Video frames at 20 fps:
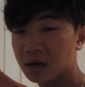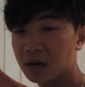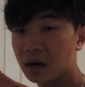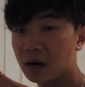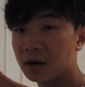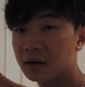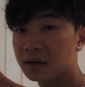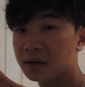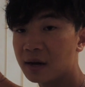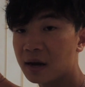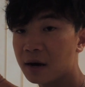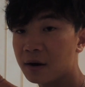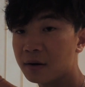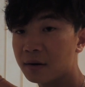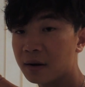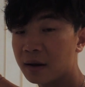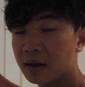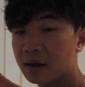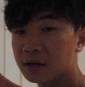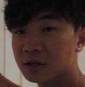cut it
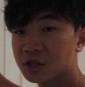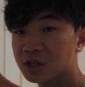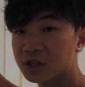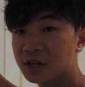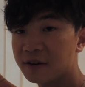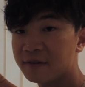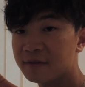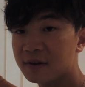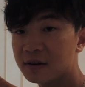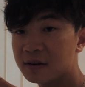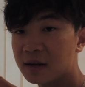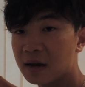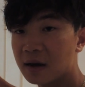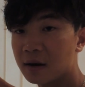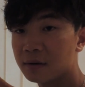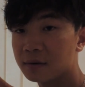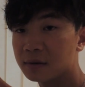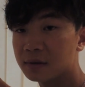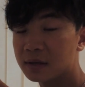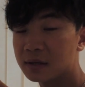out and shaved it
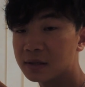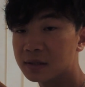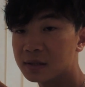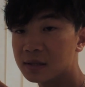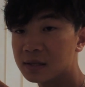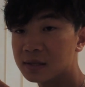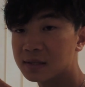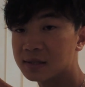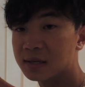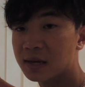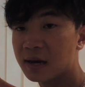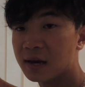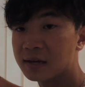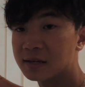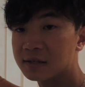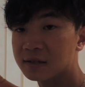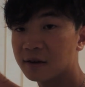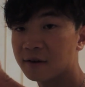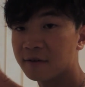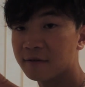down into the
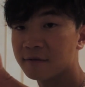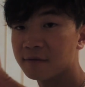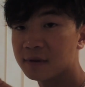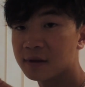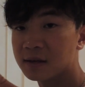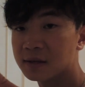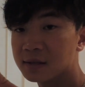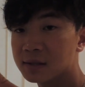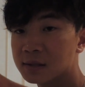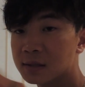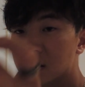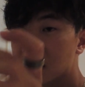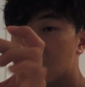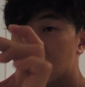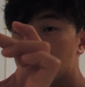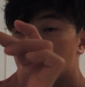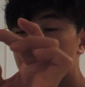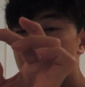size of this